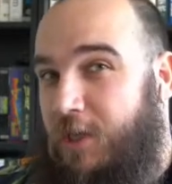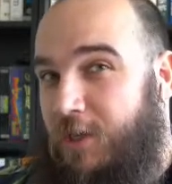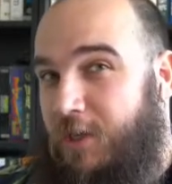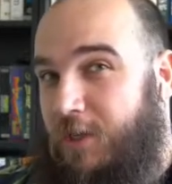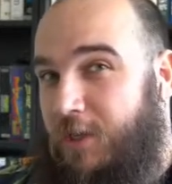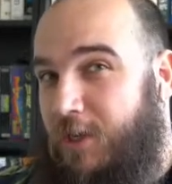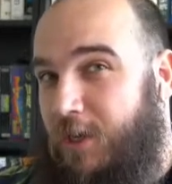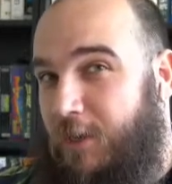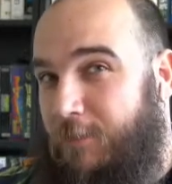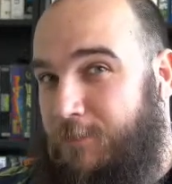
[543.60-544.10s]

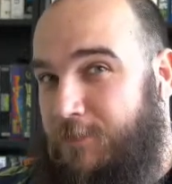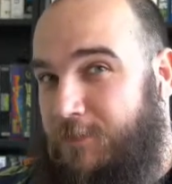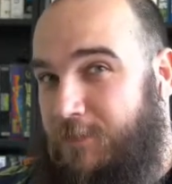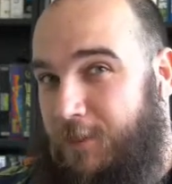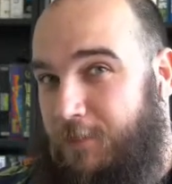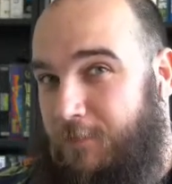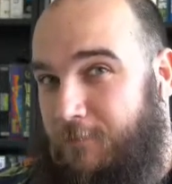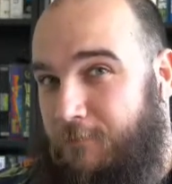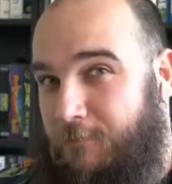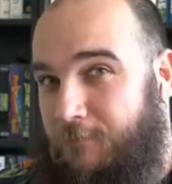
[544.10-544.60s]
comes
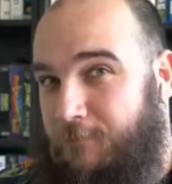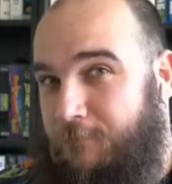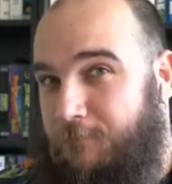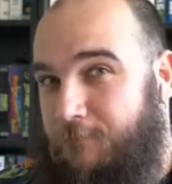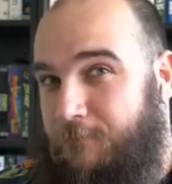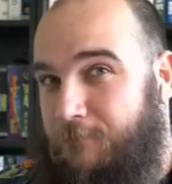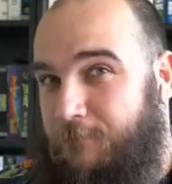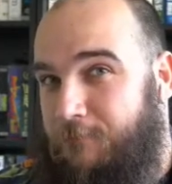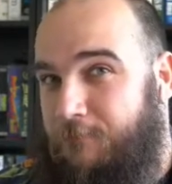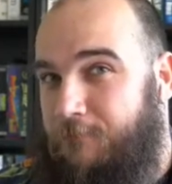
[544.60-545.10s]
in.
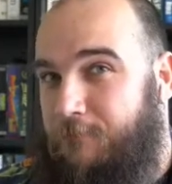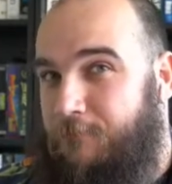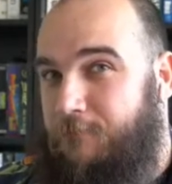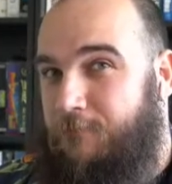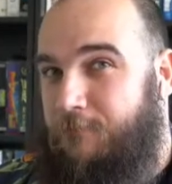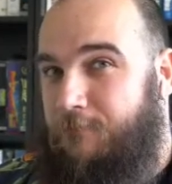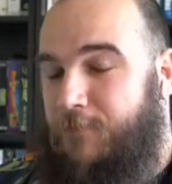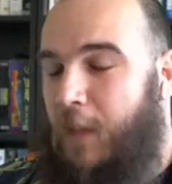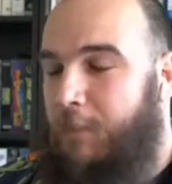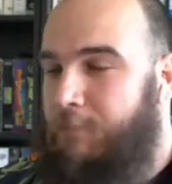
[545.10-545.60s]

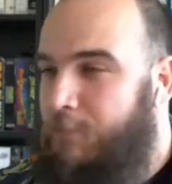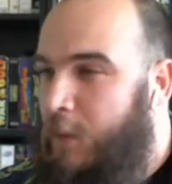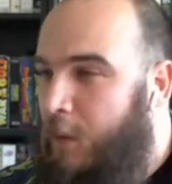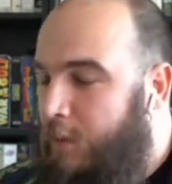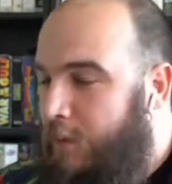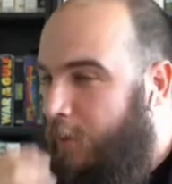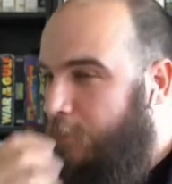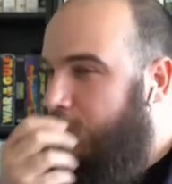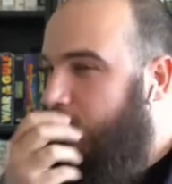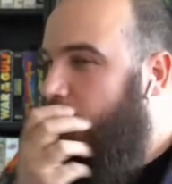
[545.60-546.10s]

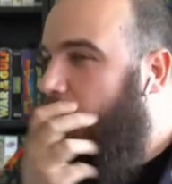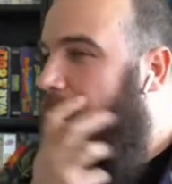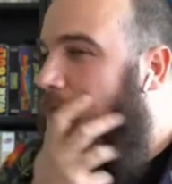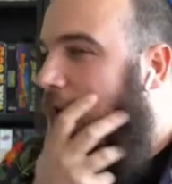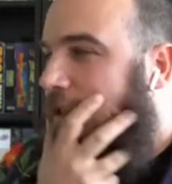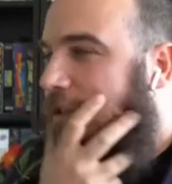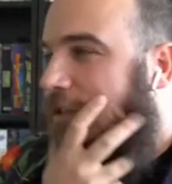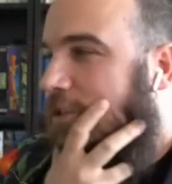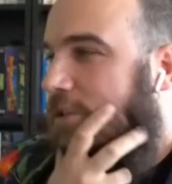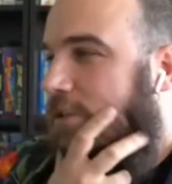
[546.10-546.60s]
Now,
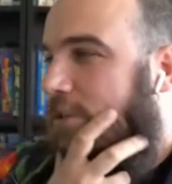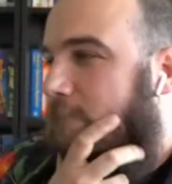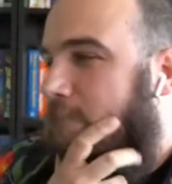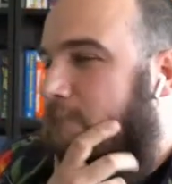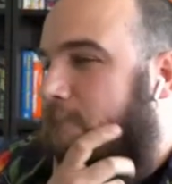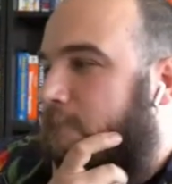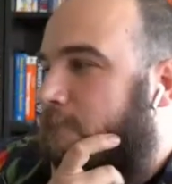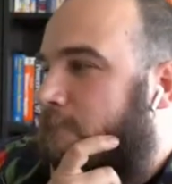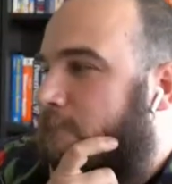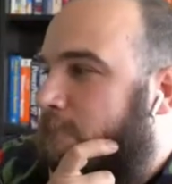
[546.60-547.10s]
cost
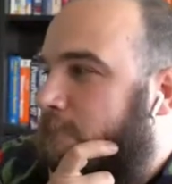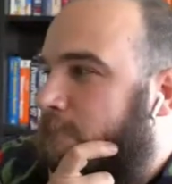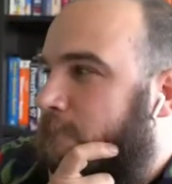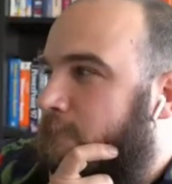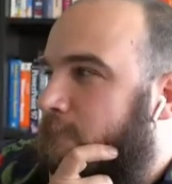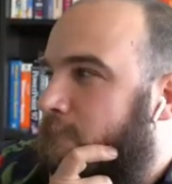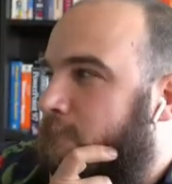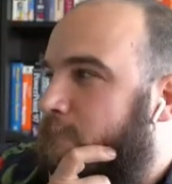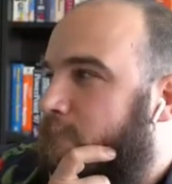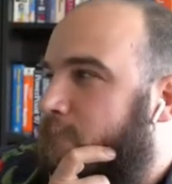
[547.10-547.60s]

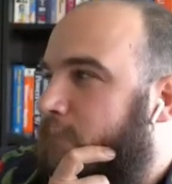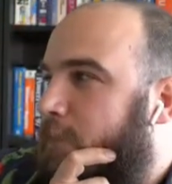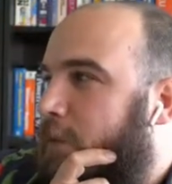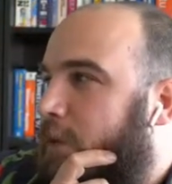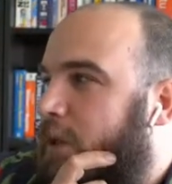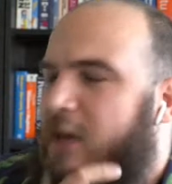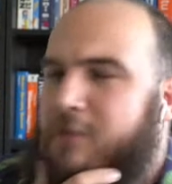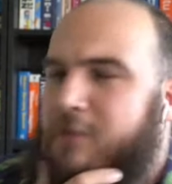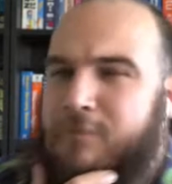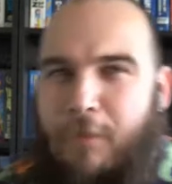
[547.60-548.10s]

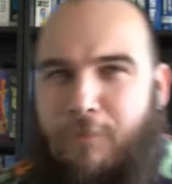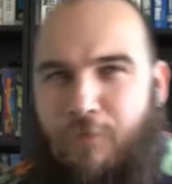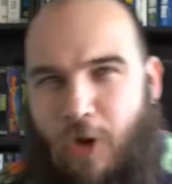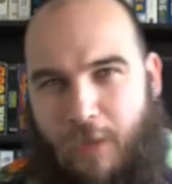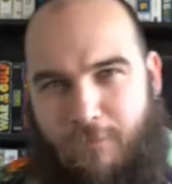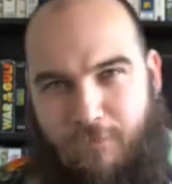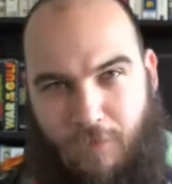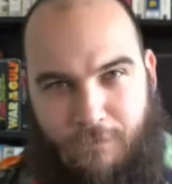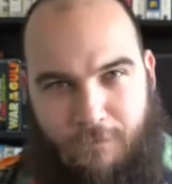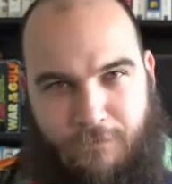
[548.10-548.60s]
can be a
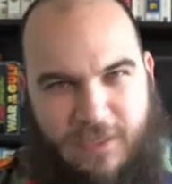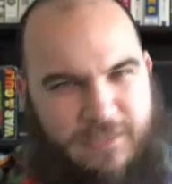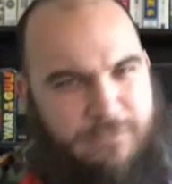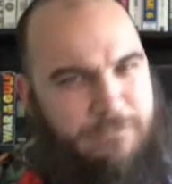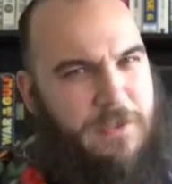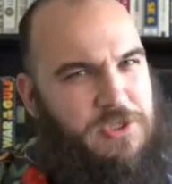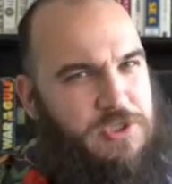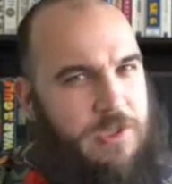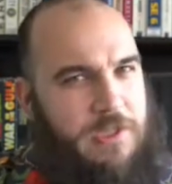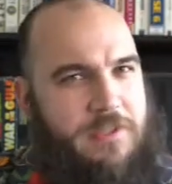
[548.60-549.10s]
problem,
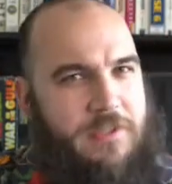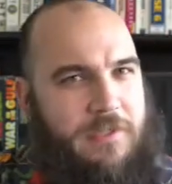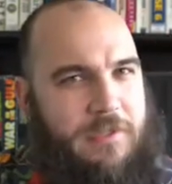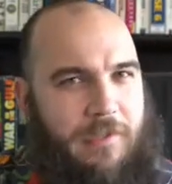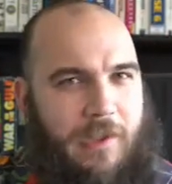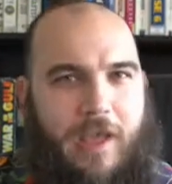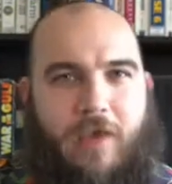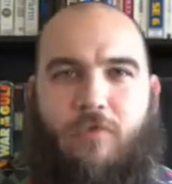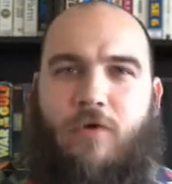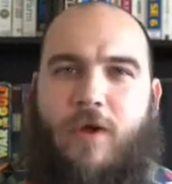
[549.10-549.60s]
especially in the
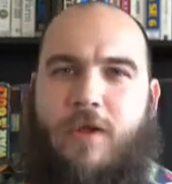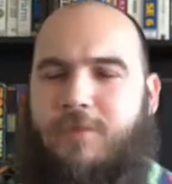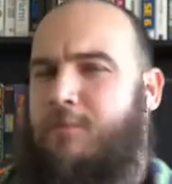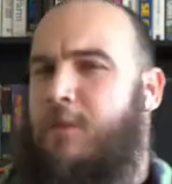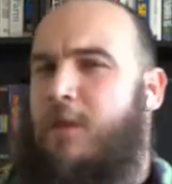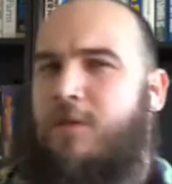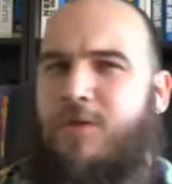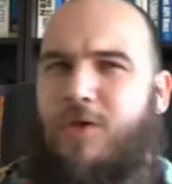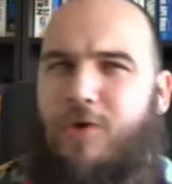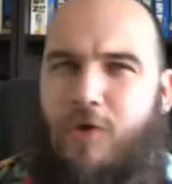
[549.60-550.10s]
cloud, right?
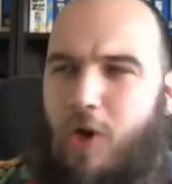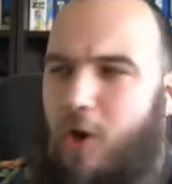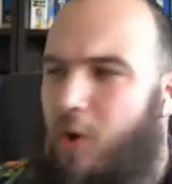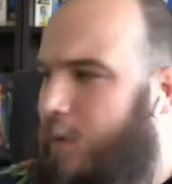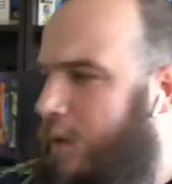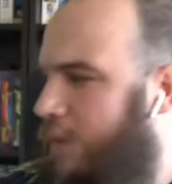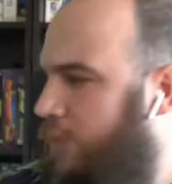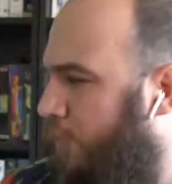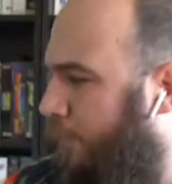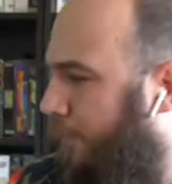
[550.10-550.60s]
You
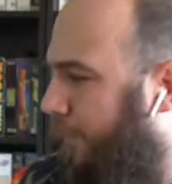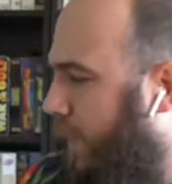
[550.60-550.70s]
go and you buy